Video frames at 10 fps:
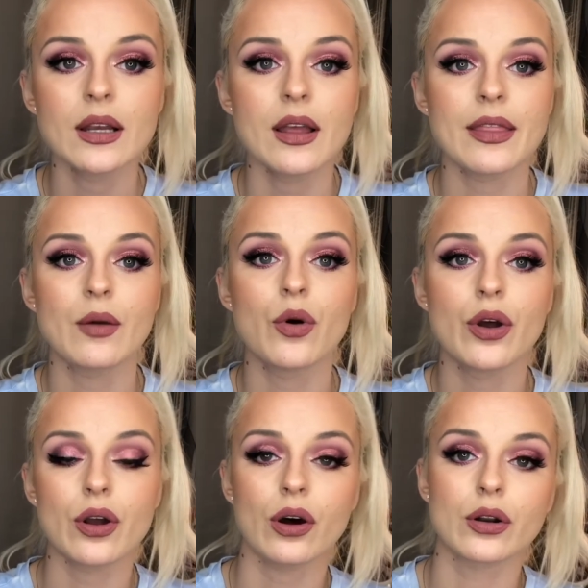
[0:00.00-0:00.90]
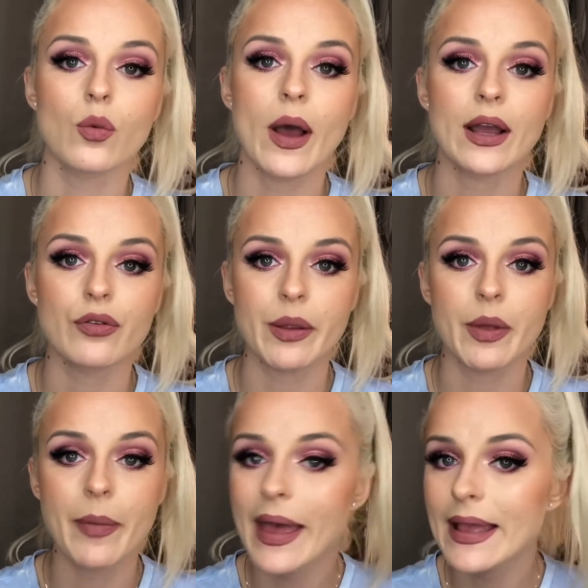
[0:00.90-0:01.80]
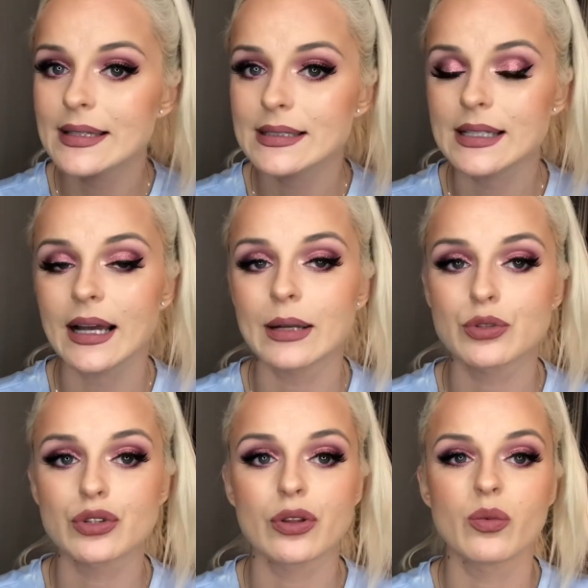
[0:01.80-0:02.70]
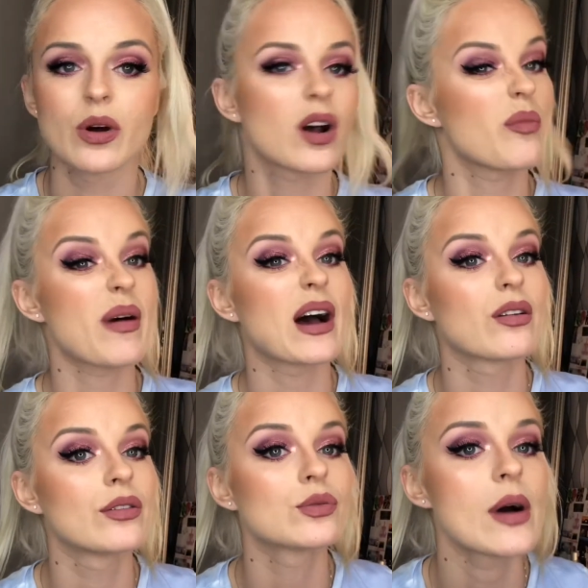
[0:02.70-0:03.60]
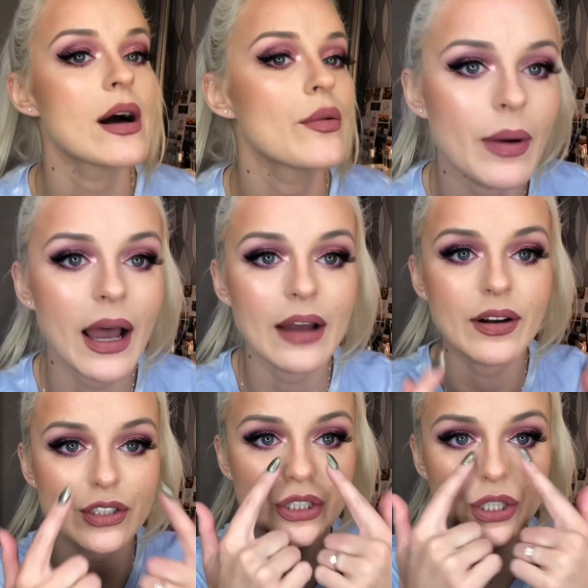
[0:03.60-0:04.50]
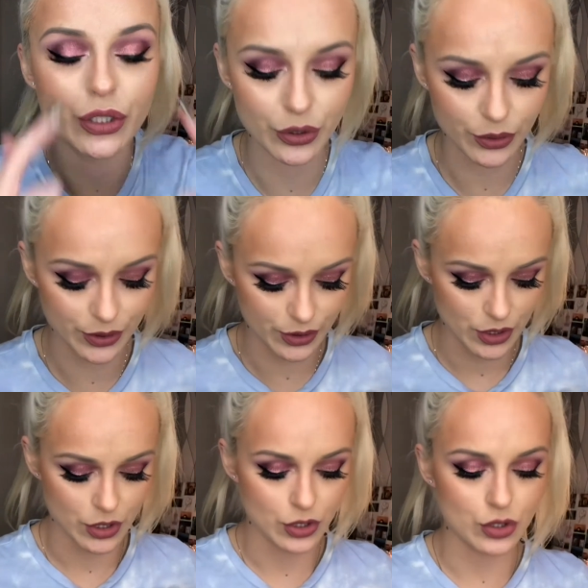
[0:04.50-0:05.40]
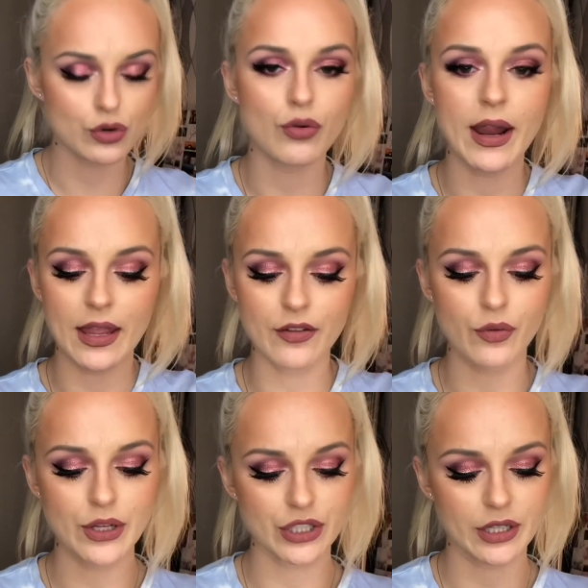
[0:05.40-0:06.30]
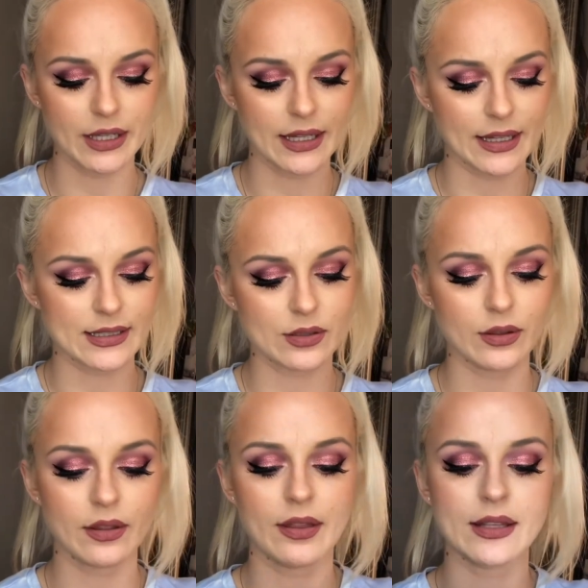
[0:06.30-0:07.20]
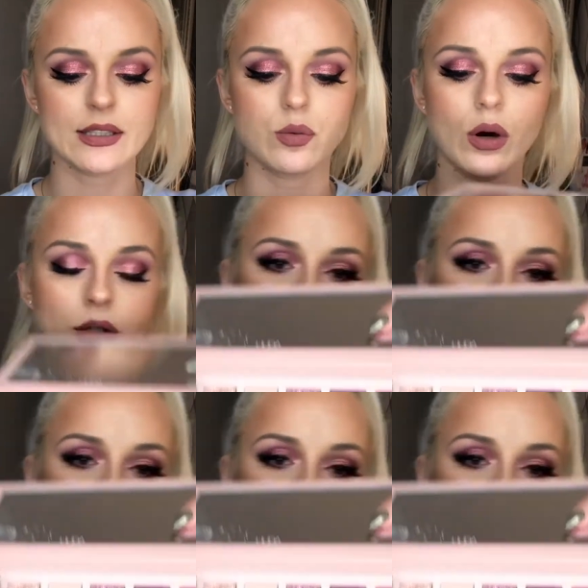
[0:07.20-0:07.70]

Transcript: They work on a wet creamy base, and I'm sure they'll work on powder as well. I've actually used Crave, which is this one,